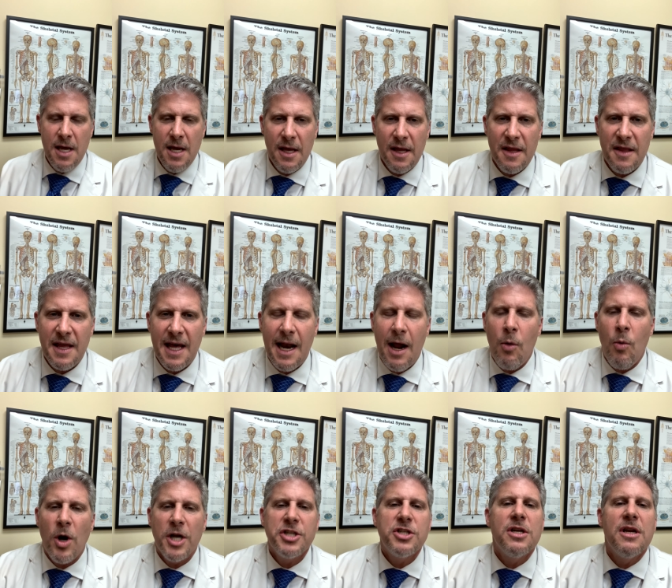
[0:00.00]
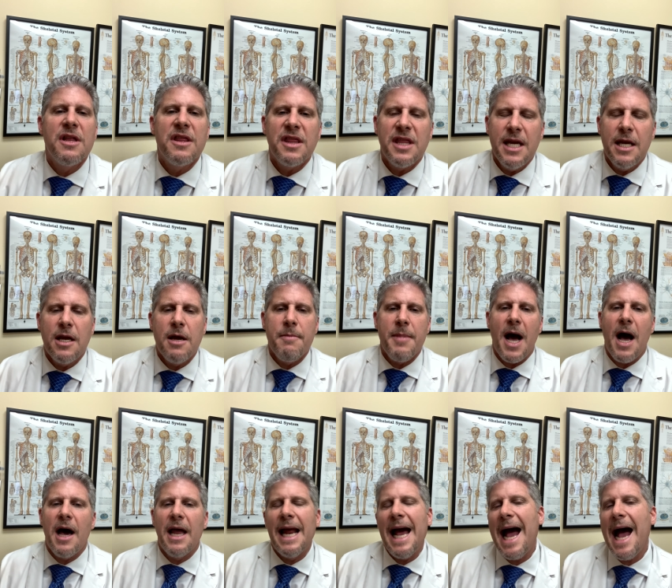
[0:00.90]
that I want you to think
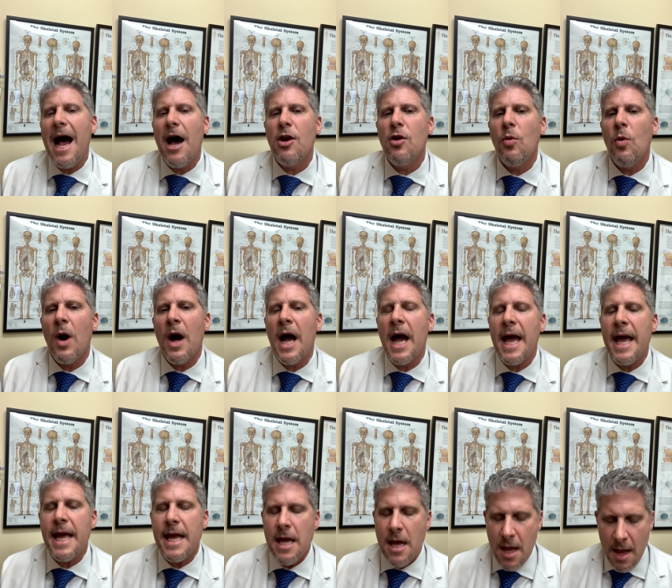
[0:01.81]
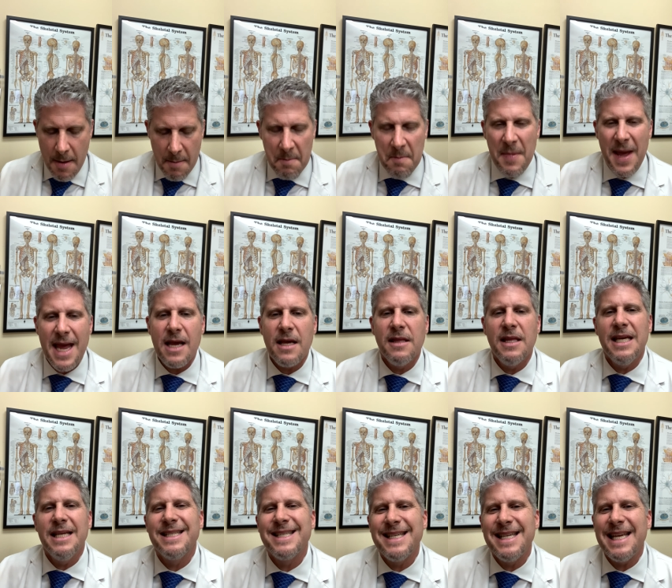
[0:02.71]
about. How do I make
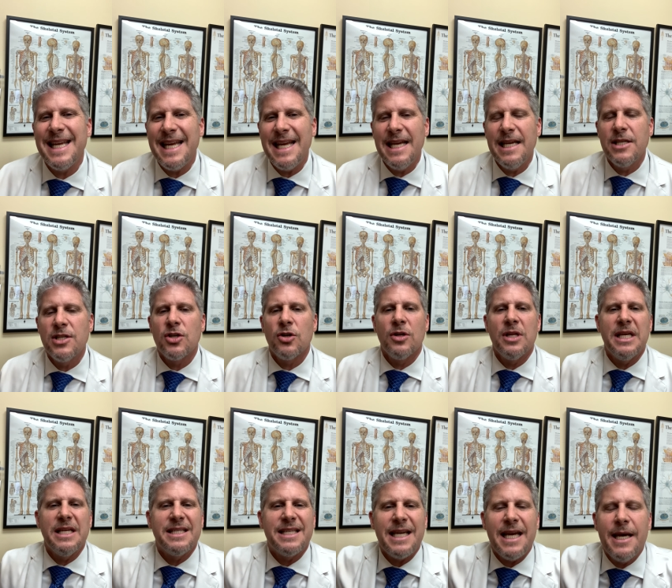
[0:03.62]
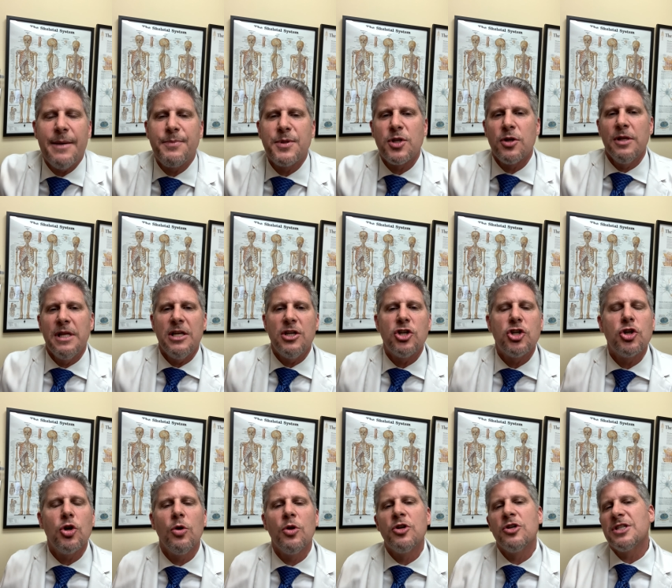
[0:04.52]
these knees or these hips or these
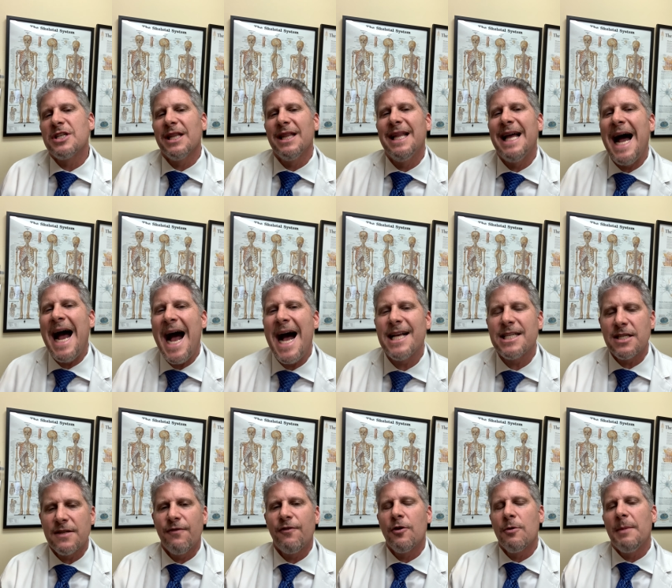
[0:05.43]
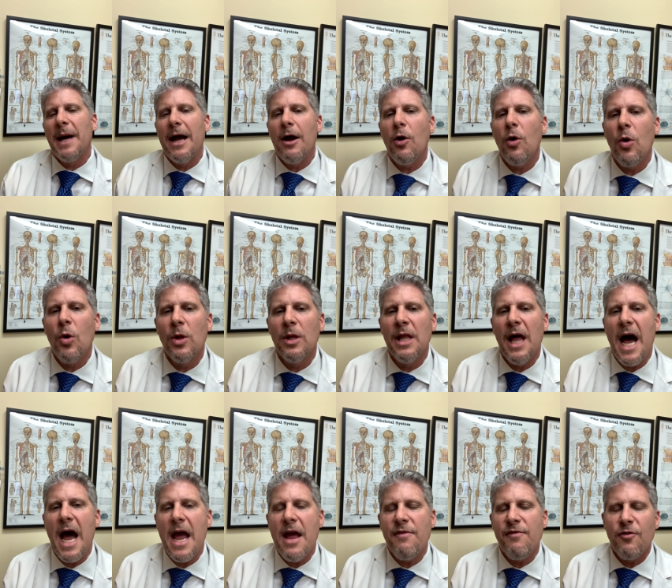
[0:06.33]
shoulders last for my whole
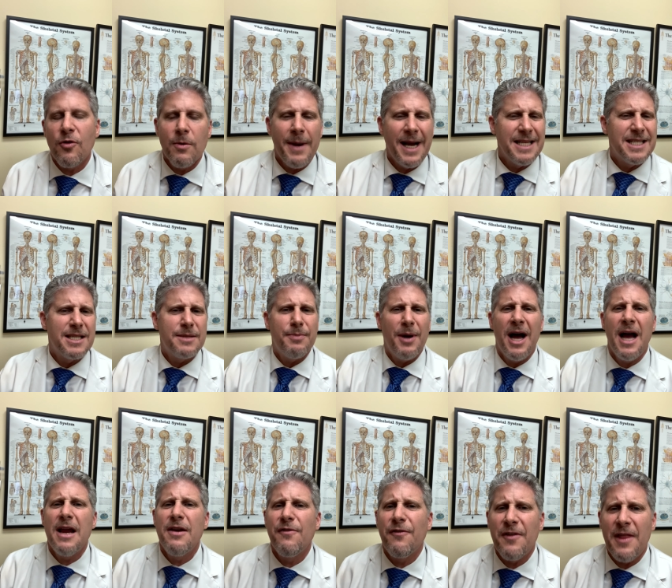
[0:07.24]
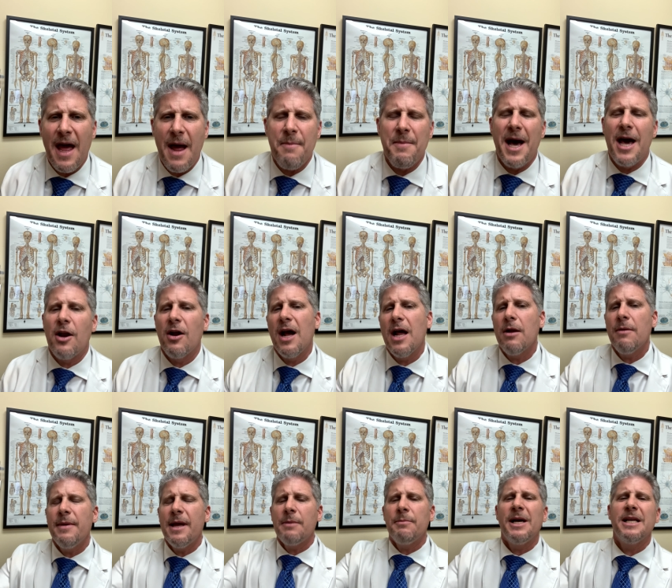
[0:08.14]
life, or my spine for that matter? How do I
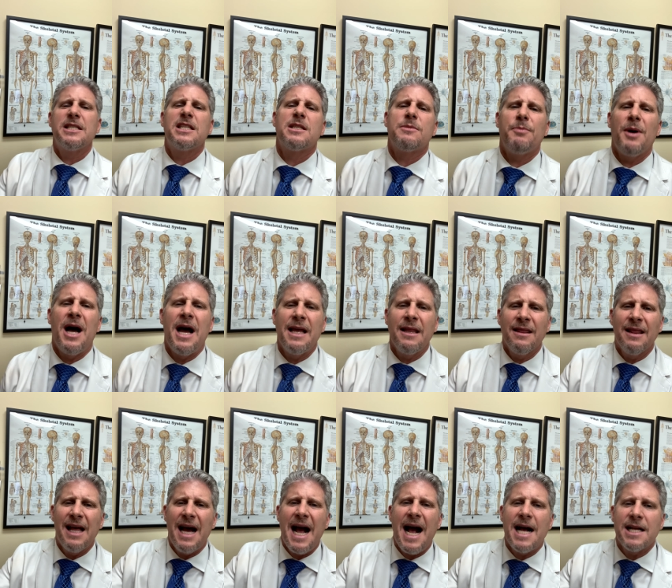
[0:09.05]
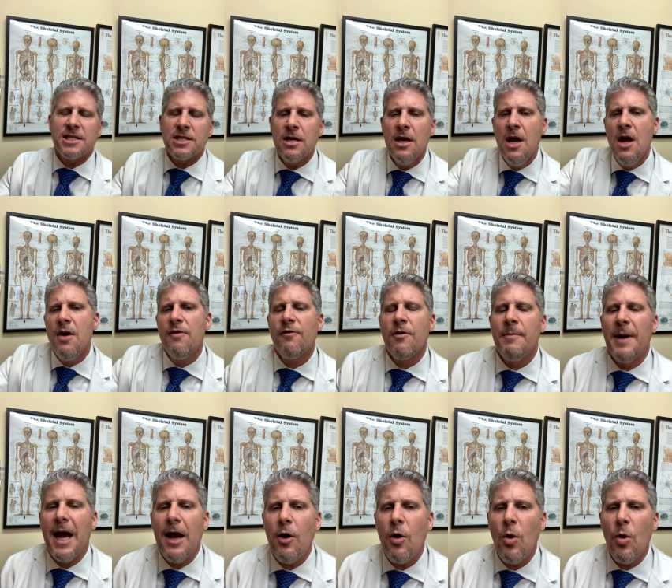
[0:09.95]
make my spine last for
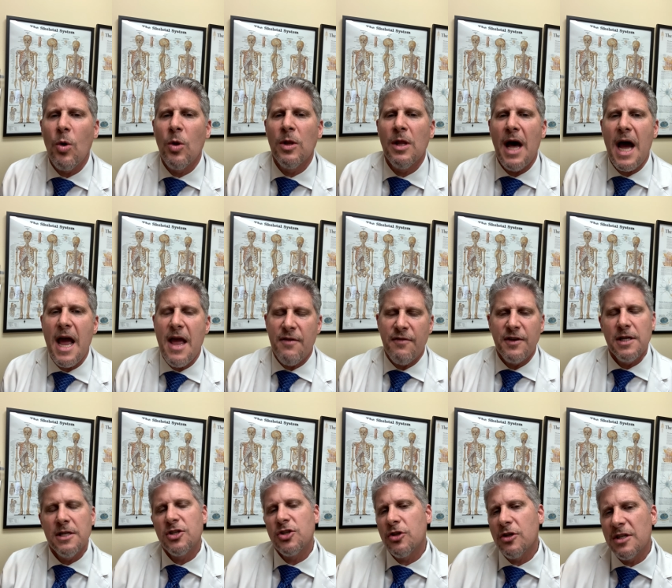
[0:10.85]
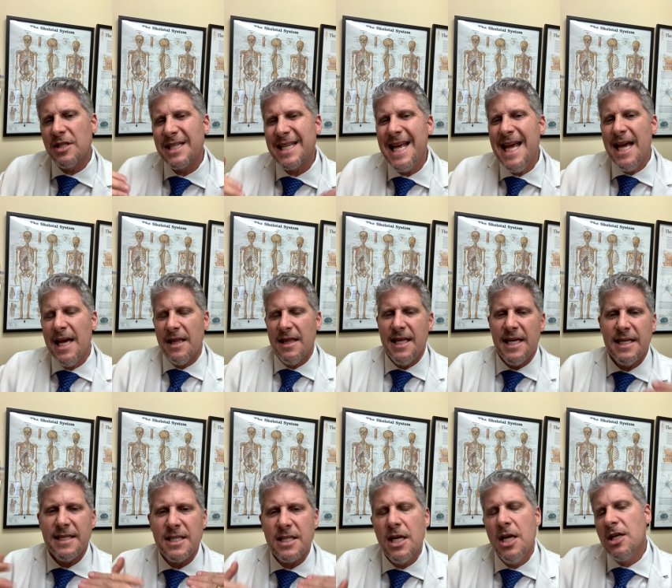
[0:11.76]
my whole life? Because there's
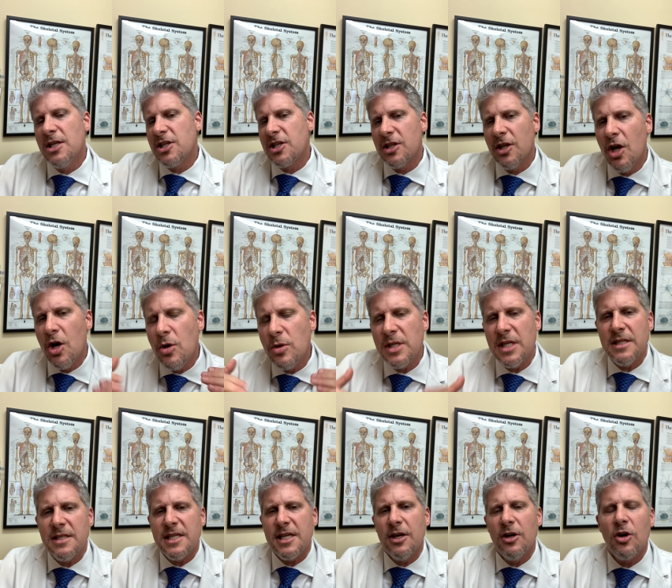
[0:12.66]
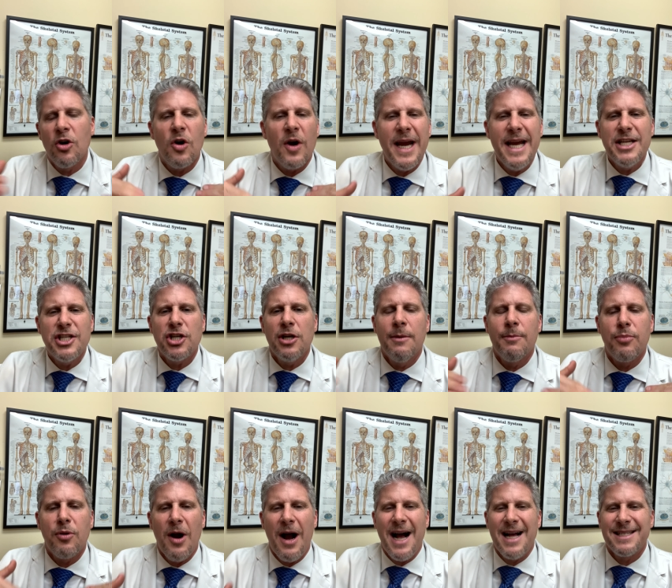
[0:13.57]
this slow deterioration
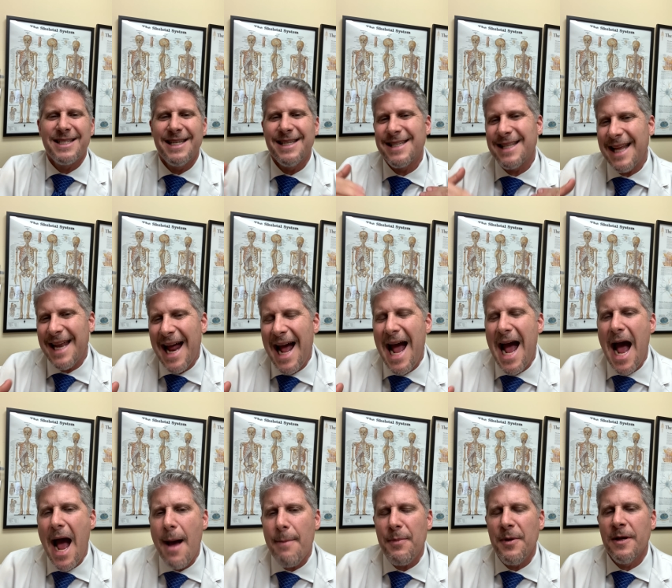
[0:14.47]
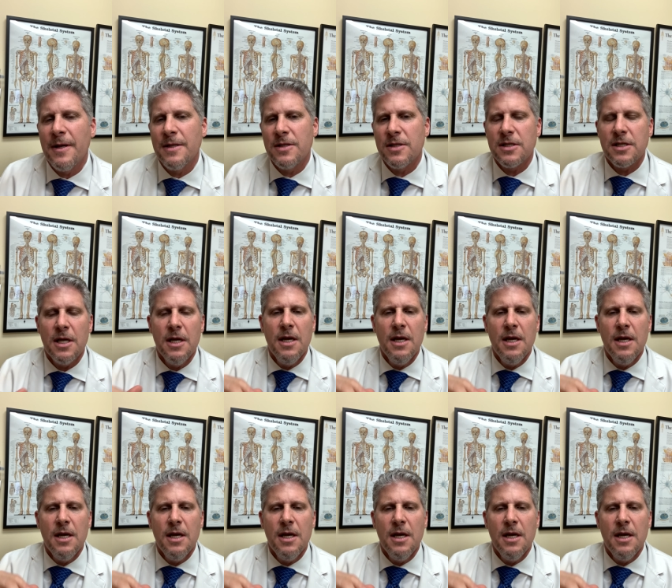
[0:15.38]
process that happens